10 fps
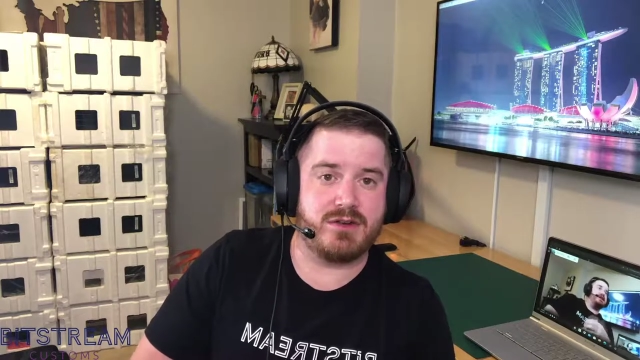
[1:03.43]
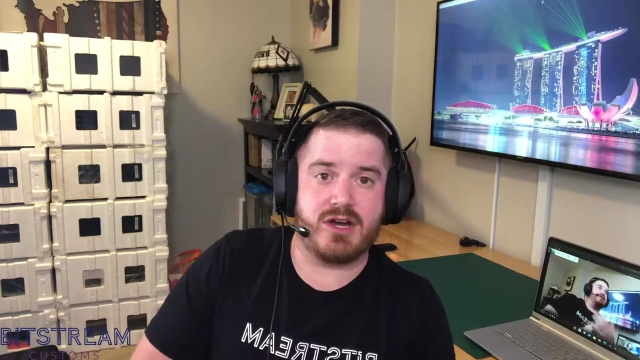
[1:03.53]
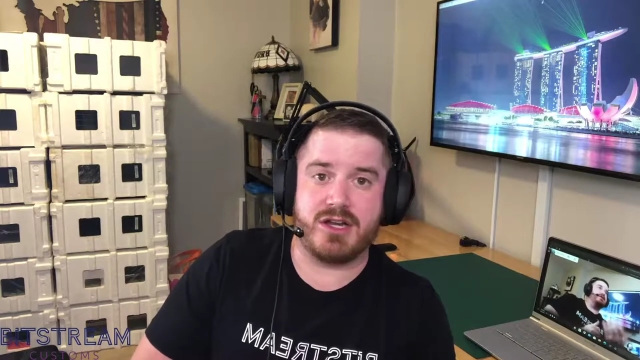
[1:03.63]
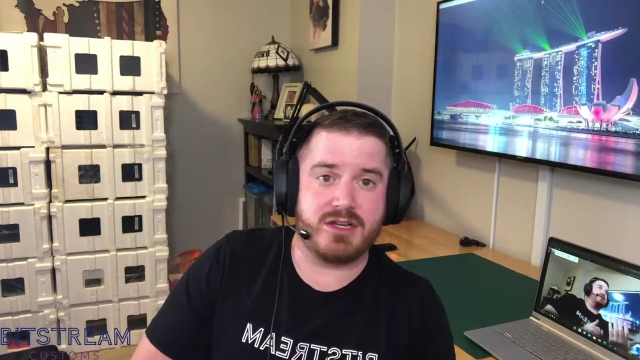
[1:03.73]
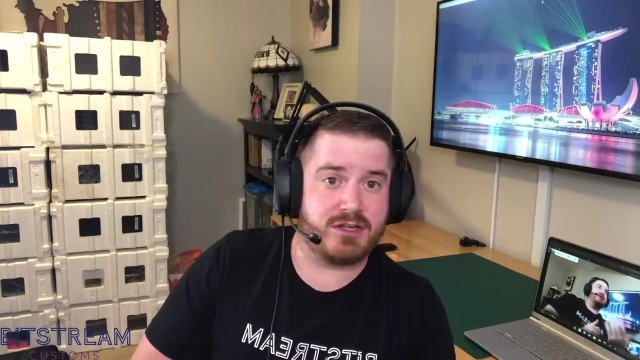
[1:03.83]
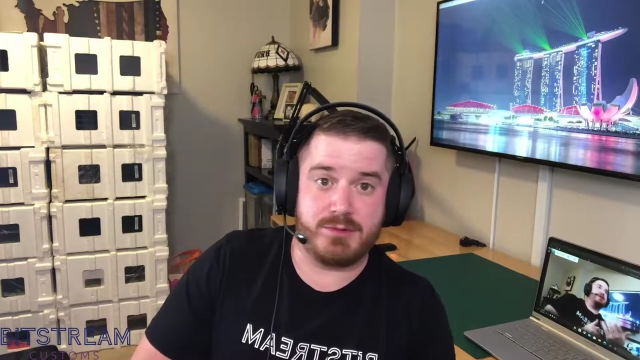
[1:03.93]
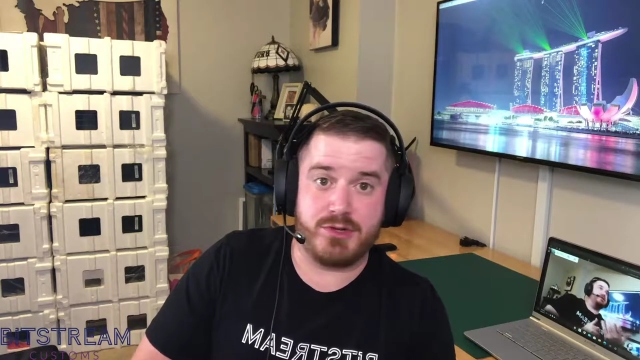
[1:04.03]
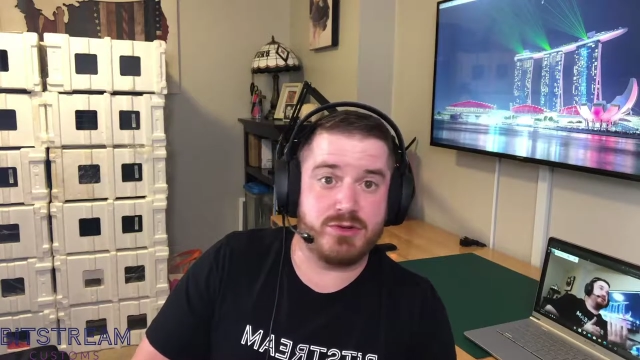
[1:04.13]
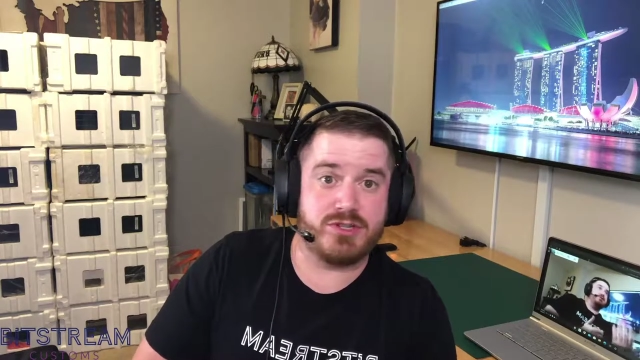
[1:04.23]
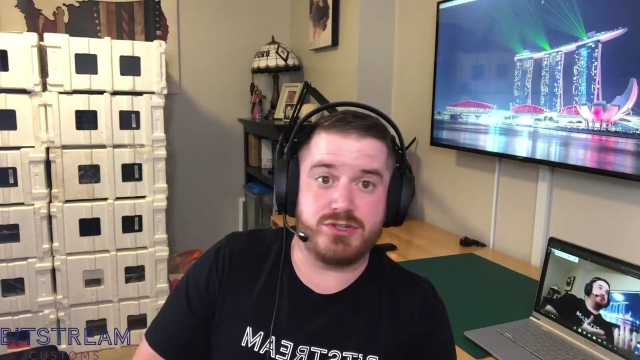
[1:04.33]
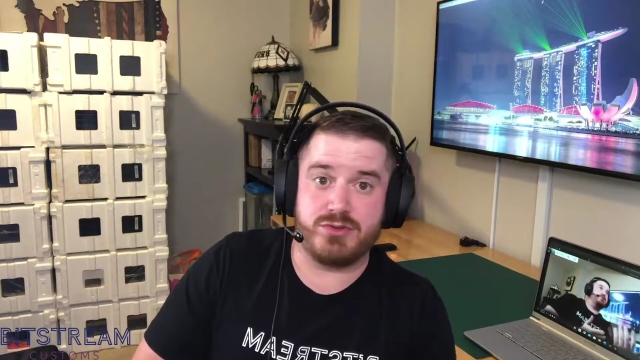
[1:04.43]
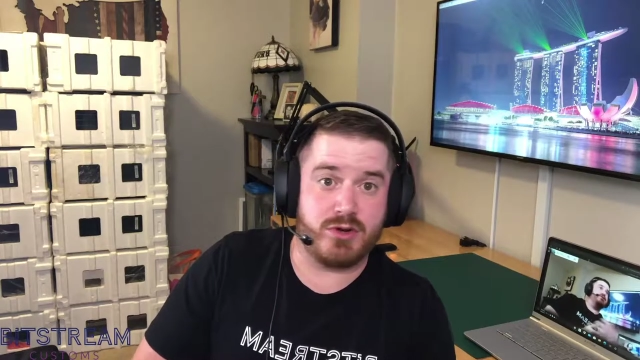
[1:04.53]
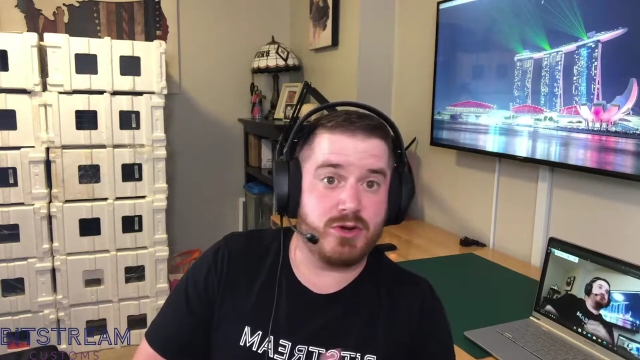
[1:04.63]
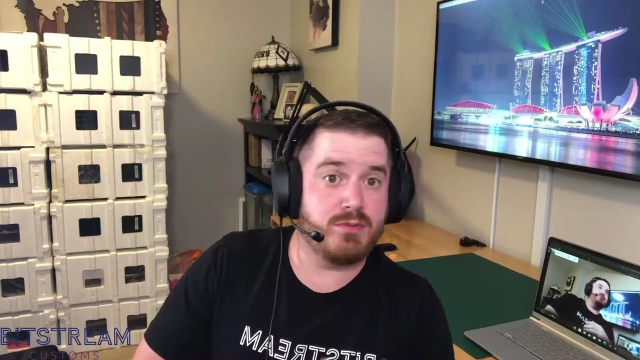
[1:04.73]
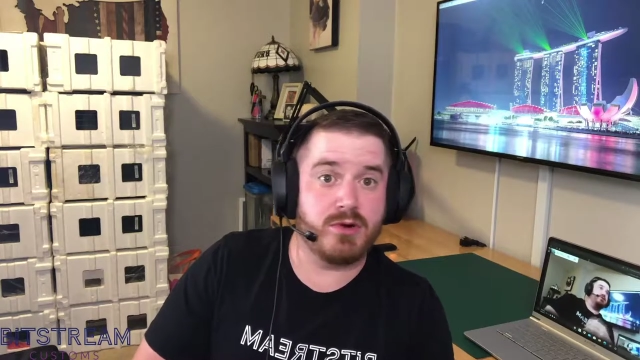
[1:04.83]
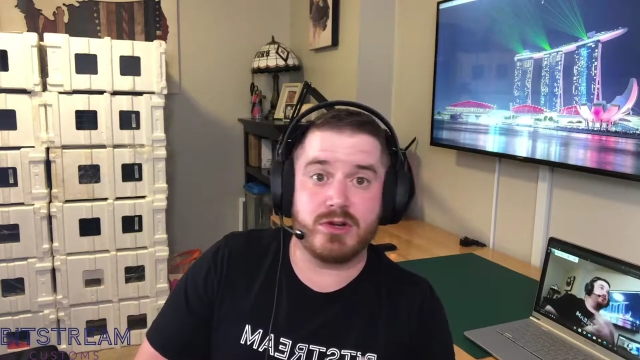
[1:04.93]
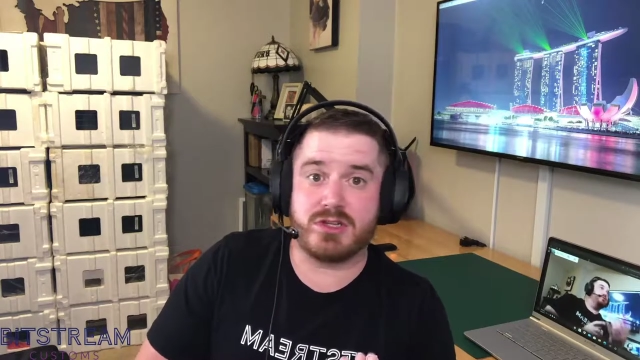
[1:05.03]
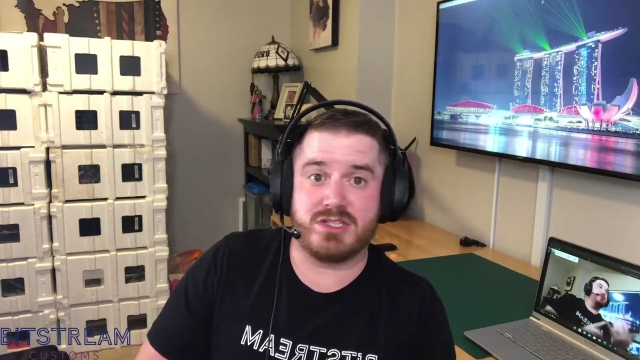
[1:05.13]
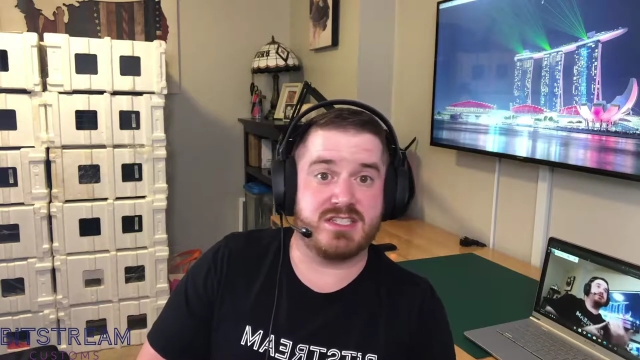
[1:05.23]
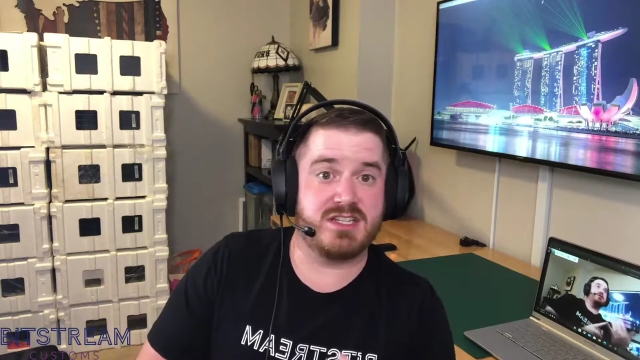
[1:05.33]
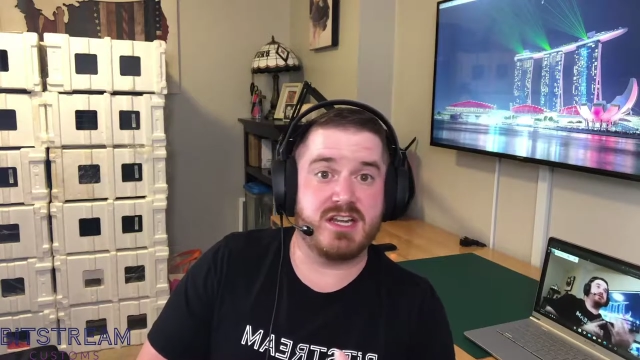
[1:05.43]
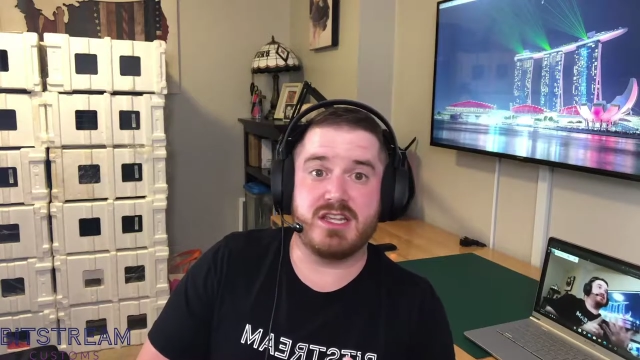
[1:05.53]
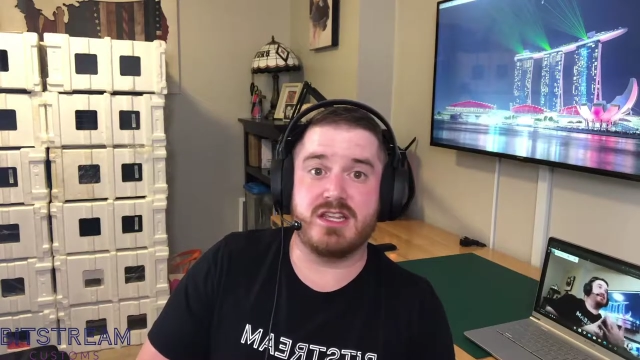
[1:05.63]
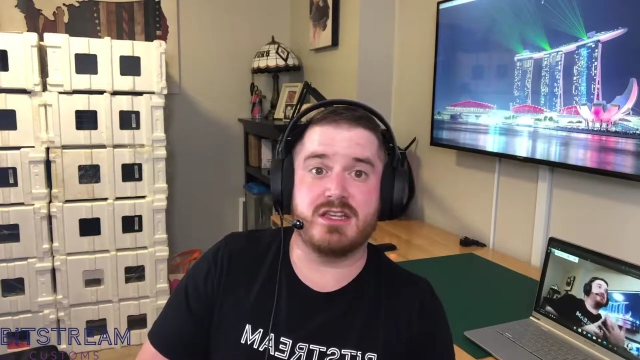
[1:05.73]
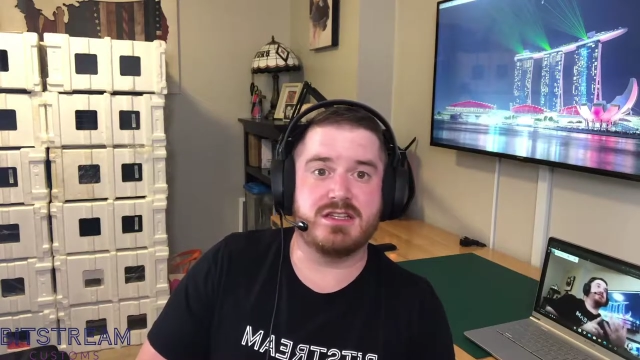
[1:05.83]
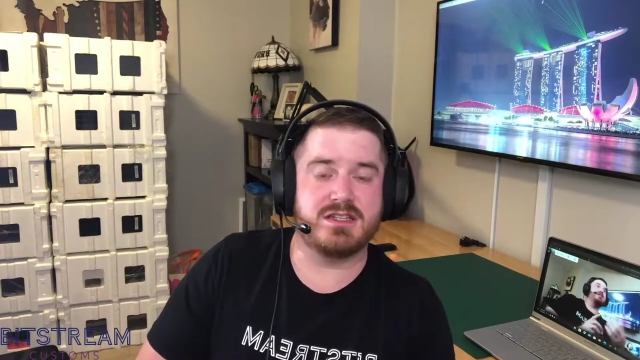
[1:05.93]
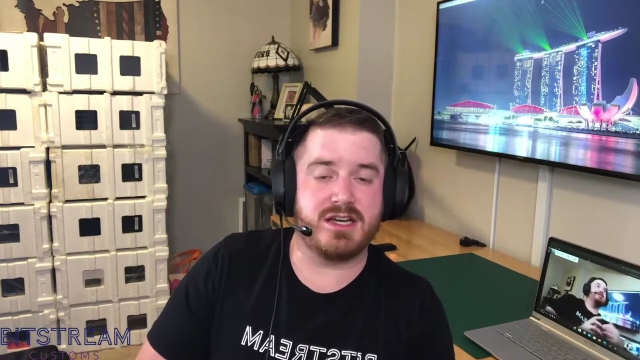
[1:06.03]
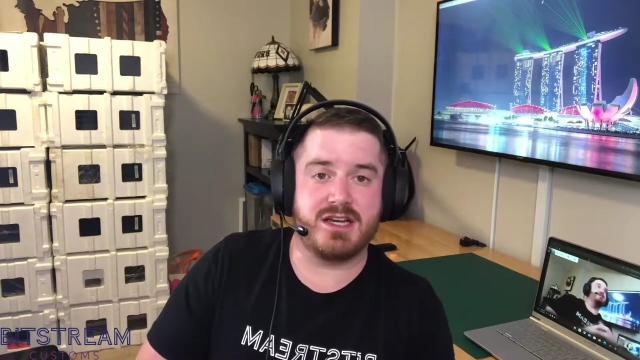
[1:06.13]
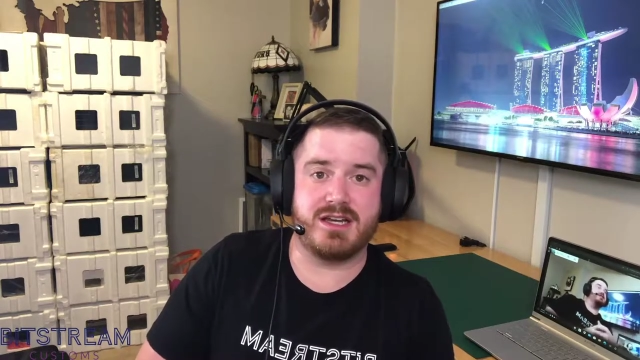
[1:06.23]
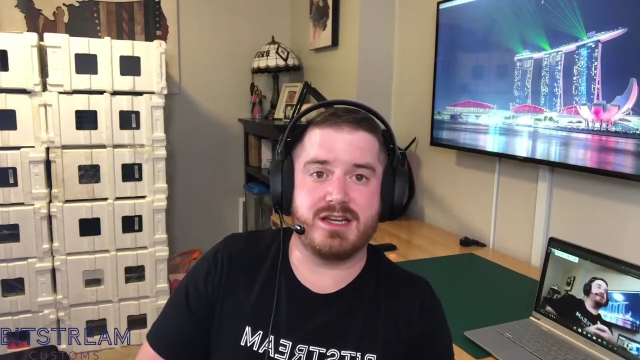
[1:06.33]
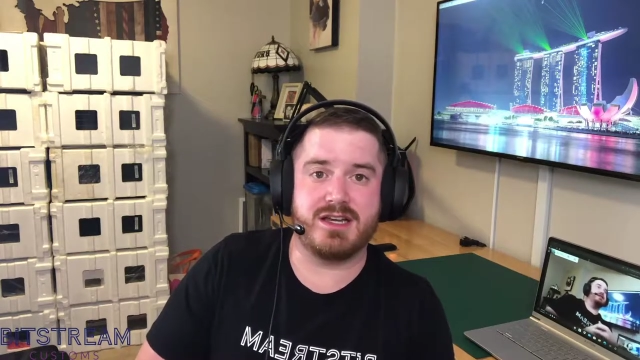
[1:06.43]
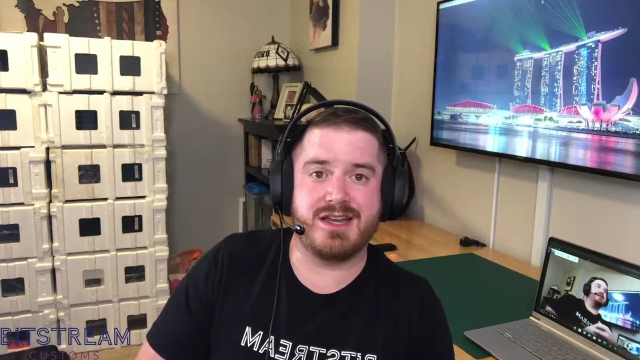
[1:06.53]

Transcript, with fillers: on a computer to do their homework to study uh,